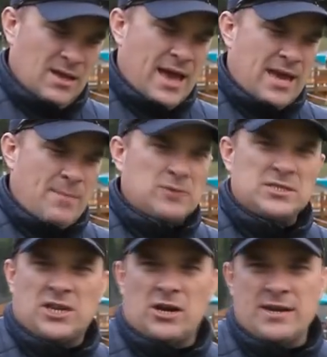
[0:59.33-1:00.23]
And about
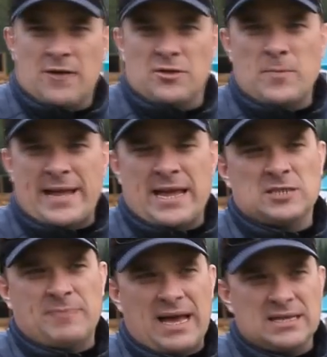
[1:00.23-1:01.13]
to start, now that the weekend
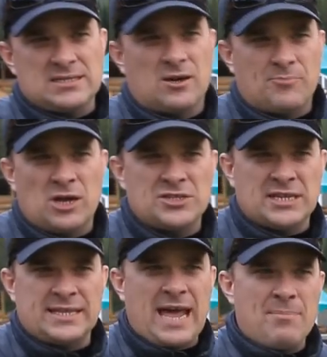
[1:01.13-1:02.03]
has passed, are
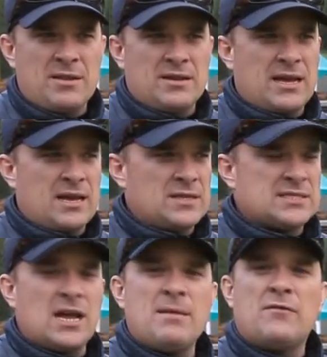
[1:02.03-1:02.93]
projects that happen uh, this
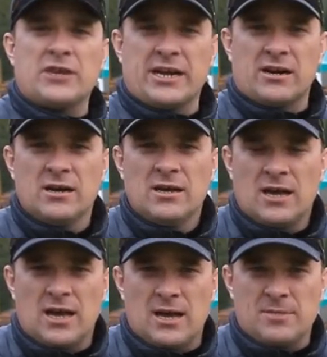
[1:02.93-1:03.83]
time every year.
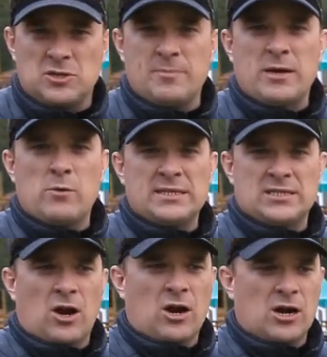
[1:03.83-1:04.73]
Um, the two big
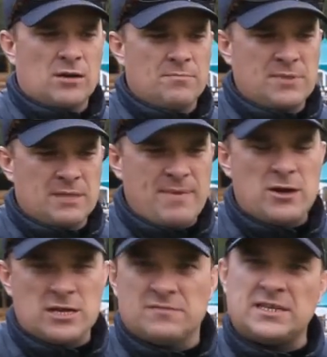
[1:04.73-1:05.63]
ones are the pounding of